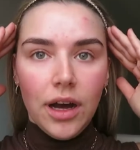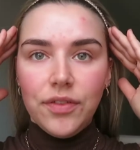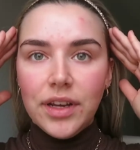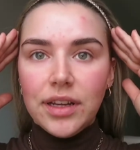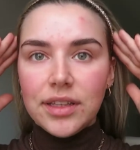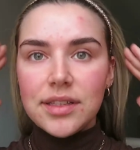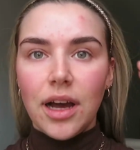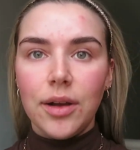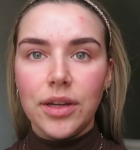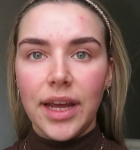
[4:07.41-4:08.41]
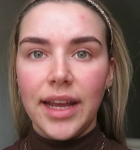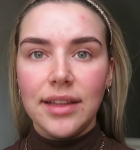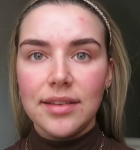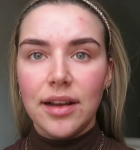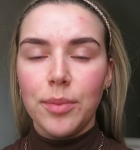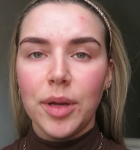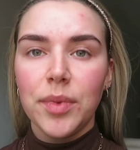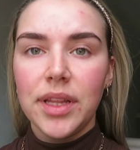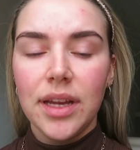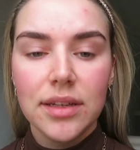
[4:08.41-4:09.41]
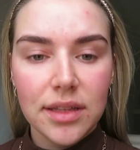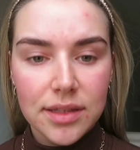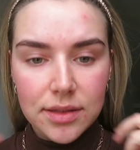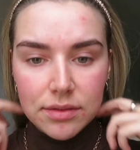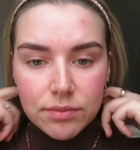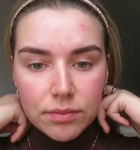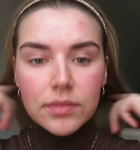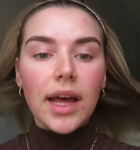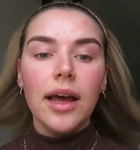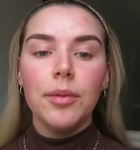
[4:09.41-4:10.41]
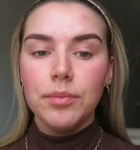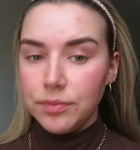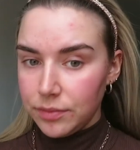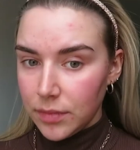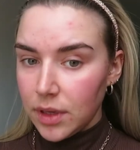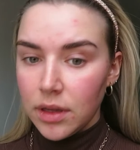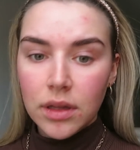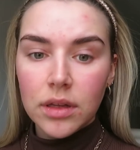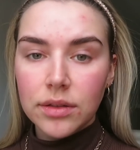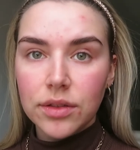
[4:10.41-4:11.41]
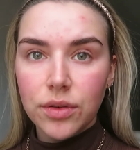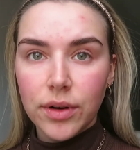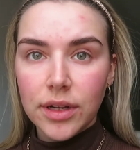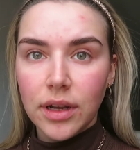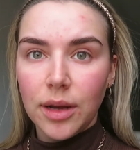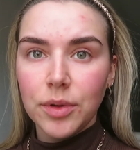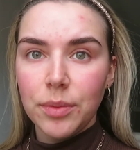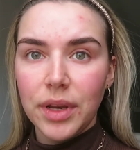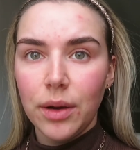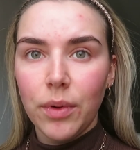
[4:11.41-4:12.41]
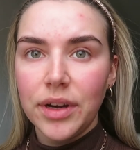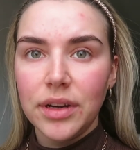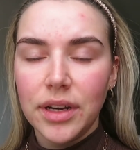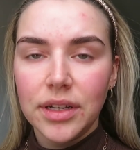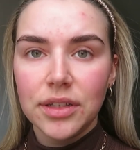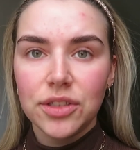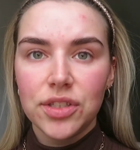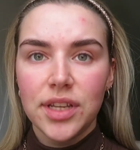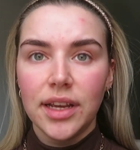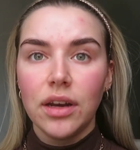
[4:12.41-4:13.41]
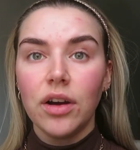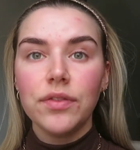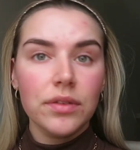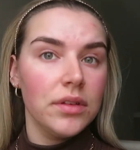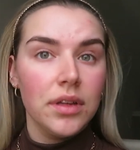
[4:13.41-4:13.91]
I feel like this, I'm going to hate this hair band by the end of this tutorial. I'm going to be like, why didn't I not just take it off?